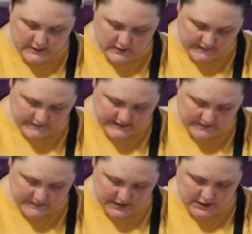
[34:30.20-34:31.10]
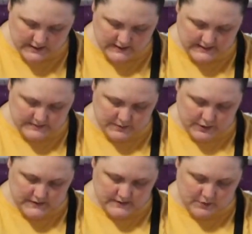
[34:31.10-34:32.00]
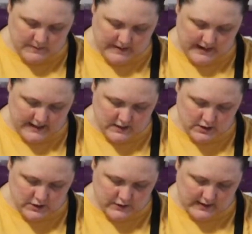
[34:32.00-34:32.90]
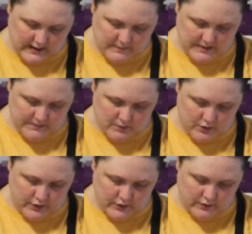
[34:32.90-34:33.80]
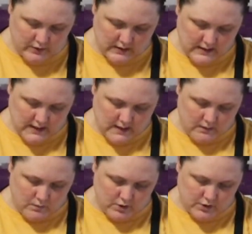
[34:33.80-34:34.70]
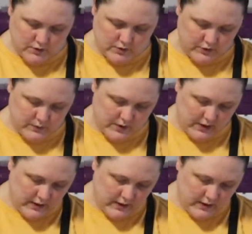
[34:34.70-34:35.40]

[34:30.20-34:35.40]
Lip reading: to send pictures, post them on the page so that other people know what drawers work.